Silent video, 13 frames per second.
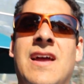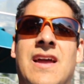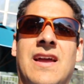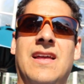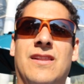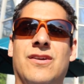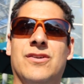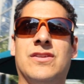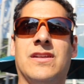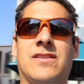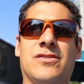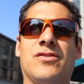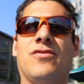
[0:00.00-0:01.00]
Yeah, it looks
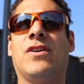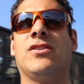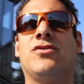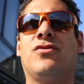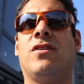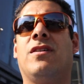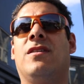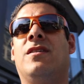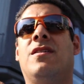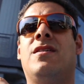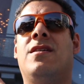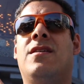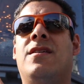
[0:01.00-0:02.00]
like there's a restaurant
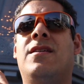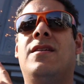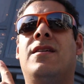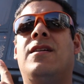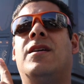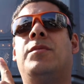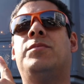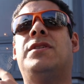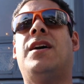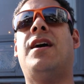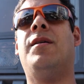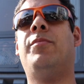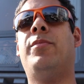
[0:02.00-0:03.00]
up
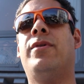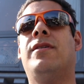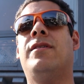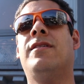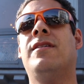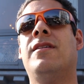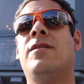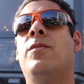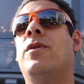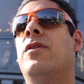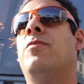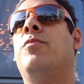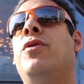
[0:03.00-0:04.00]
top
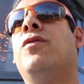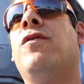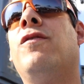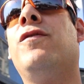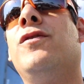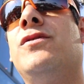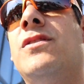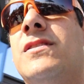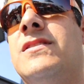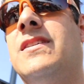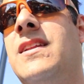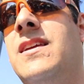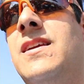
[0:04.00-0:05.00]
with beautiful views of the
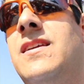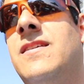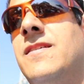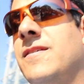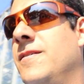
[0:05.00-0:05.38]
city.